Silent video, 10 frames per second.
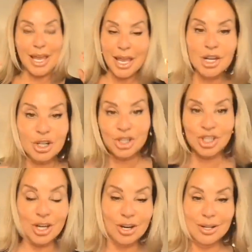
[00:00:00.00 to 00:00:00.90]
inner
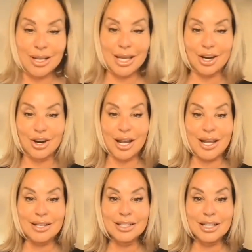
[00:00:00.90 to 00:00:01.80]
cheerleader
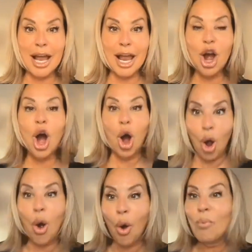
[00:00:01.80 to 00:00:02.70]
is like,
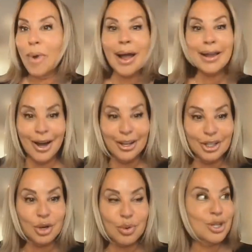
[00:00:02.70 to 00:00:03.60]
oh my God,
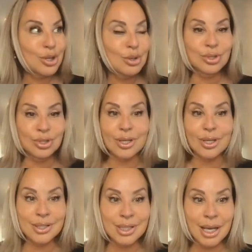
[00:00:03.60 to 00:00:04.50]
look what you
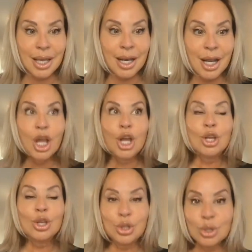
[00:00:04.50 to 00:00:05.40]
just did.
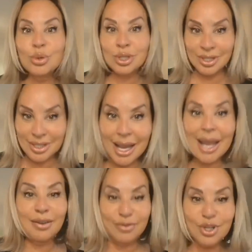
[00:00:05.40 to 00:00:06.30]
You
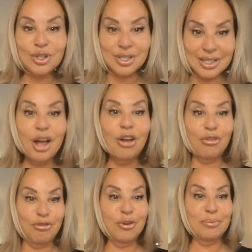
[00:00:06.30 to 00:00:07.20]
saved
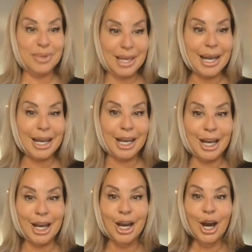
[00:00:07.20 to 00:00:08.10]
yourself from
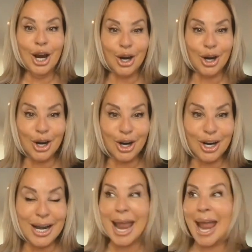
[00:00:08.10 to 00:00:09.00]
getting
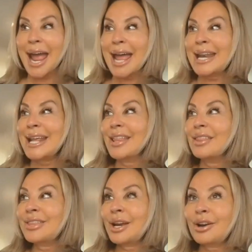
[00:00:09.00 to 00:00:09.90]
hurt. And
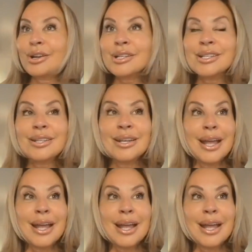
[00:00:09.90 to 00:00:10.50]
there is